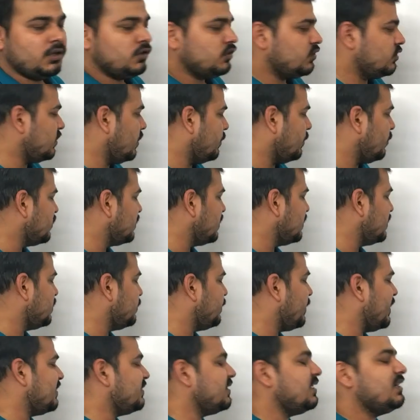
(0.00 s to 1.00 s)
So suppose this is
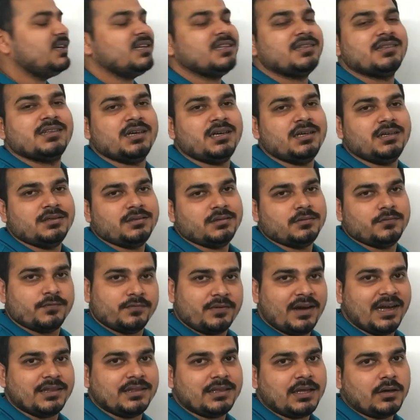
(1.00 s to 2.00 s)
present in the
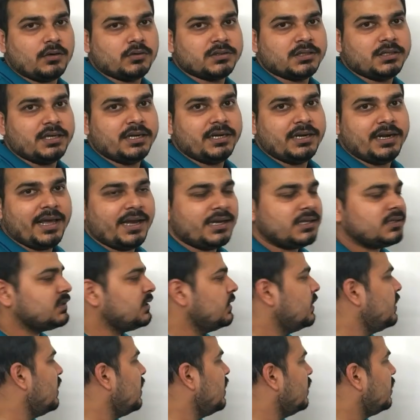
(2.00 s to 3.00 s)
five thousand
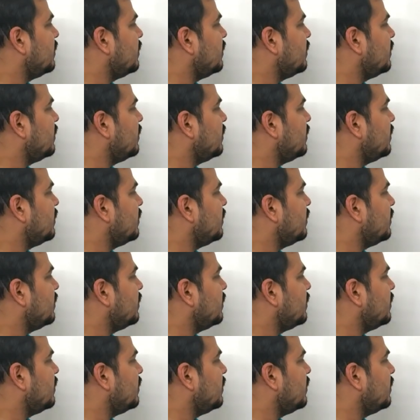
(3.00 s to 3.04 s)
index.